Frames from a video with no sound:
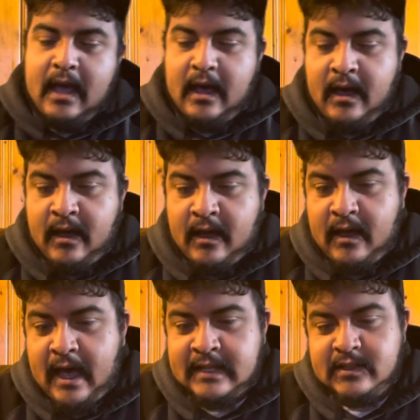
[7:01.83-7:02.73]

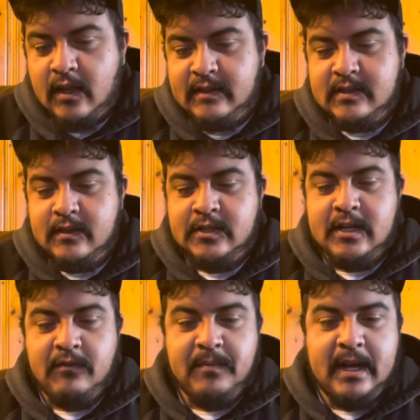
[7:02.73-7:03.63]
I saw this on the
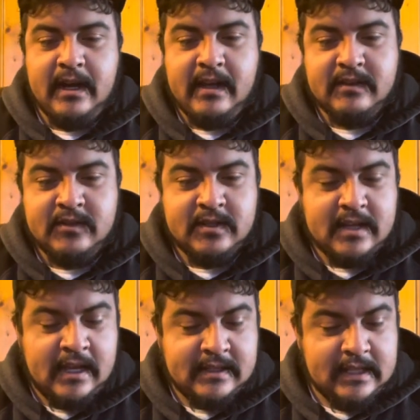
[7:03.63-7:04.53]
shelf, man, and I
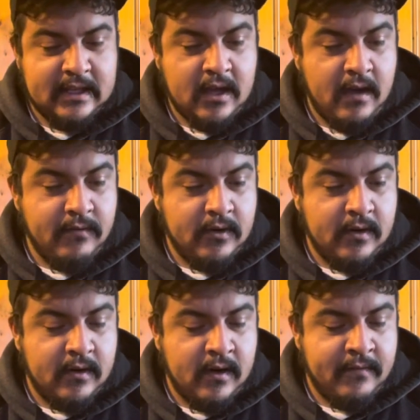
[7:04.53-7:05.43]
seen the
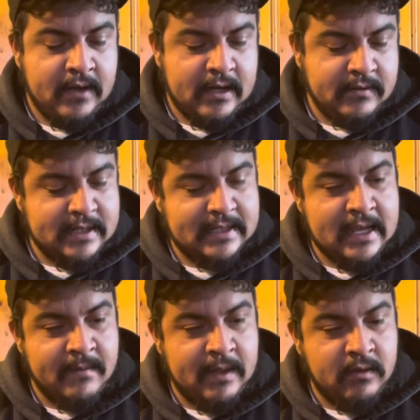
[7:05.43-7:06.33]
cover of it, and I was like,
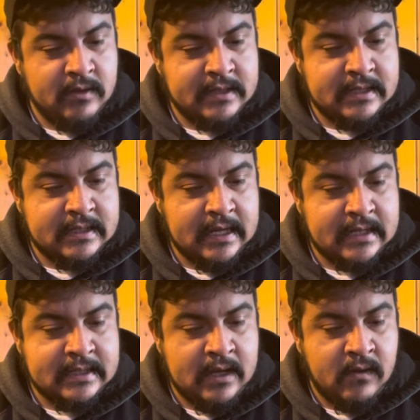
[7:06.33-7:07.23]
damn, that looks sick
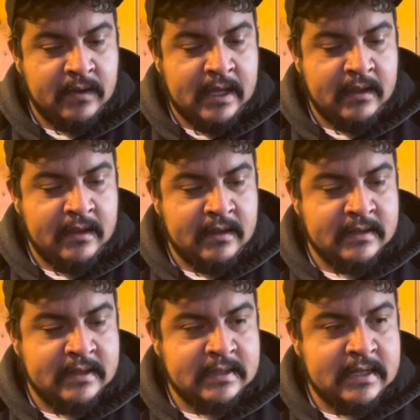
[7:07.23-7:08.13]
as hell. That
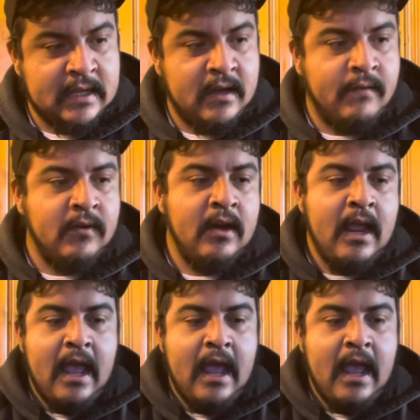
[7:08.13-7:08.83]
is a sick cover.